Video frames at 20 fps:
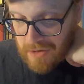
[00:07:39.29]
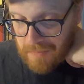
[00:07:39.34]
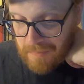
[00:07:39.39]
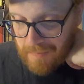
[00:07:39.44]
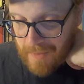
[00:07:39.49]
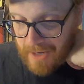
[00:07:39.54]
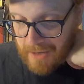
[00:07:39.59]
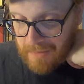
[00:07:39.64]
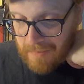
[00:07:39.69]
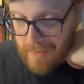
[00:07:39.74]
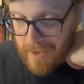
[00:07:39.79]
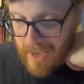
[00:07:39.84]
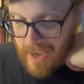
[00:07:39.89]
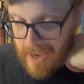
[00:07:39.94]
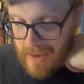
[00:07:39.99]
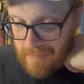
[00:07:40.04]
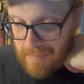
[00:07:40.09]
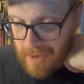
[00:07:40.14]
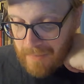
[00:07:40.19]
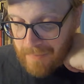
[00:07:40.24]
back pay,
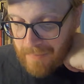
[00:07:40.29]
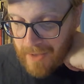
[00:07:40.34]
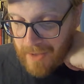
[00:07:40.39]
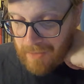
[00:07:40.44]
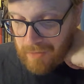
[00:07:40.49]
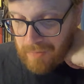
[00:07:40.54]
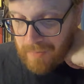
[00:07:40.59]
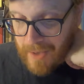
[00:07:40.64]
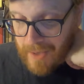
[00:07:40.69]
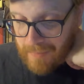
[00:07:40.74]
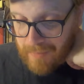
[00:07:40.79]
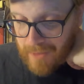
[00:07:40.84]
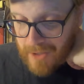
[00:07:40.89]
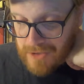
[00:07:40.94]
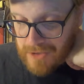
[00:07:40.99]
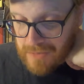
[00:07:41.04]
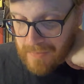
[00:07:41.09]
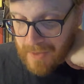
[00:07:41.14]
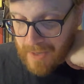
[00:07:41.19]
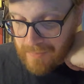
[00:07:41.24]
back pedal, back
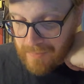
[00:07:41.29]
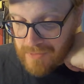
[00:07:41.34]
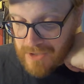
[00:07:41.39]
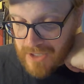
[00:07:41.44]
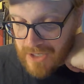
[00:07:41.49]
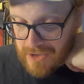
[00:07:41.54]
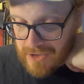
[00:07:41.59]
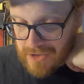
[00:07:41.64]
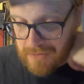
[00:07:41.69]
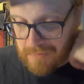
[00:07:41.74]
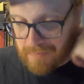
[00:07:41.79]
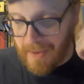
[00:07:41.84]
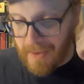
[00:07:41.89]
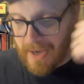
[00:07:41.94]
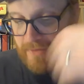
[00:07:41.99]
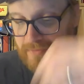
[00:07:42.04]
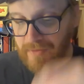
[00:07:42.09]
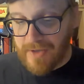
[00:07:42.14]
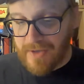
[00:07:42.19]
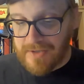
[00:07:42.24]
pressure, back projection, back
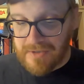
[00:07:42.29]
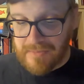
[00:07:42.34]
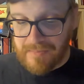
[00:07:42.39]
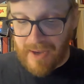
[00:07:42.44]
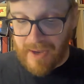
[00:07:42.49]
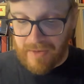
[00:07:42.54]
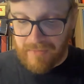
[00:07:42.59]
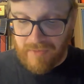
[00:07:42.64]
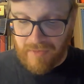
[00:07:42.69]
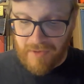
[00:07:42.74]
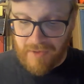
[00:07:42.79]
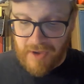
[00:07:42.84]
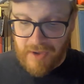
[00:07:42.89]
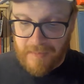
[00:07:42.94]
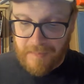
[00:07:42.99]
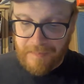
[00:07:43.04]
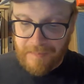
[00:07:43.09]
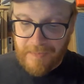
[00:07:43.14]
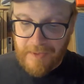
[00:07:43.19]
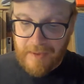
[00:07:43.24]
rest, back river,
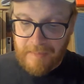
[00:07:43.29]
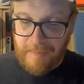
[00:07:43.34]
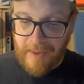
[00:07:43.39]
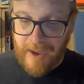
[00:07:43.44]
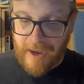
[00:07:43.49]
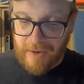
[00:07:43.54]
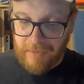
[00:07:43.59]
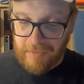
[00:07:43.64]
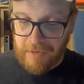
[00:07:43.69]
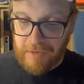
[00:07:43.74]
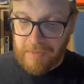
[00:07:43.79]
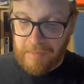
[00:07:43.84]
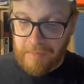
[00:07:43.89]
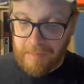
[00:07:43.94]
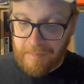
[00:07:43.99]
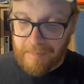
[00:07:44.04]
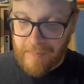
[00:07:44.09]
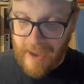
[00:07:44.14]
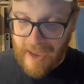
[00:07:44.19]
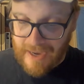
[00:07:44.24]
back room,
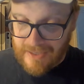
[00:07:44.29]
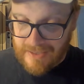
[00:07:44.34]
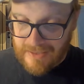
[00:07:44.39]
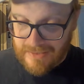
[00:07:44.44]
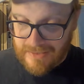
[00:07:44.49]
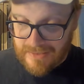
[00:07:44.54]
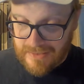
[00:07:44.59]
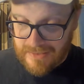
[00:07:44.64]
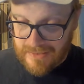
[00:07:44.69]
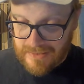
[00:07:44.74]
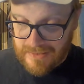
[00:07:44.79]
backs,